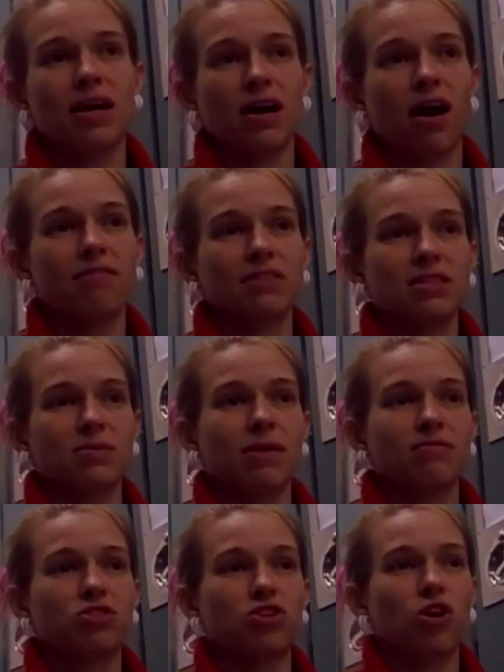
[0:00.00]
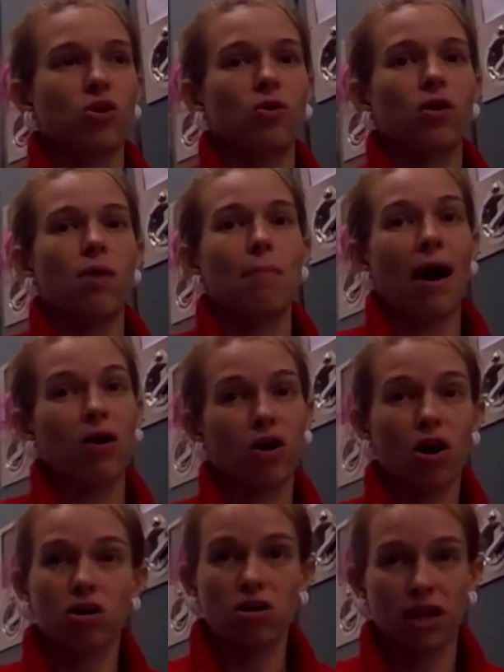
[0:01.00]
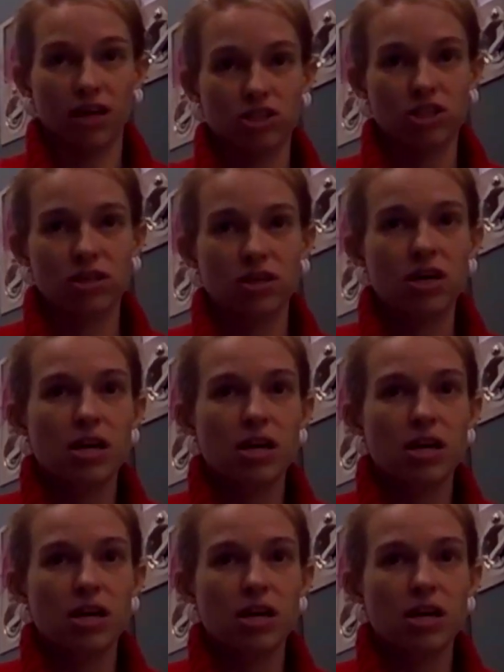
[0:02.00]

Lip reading: and obviously we have to know about our collection,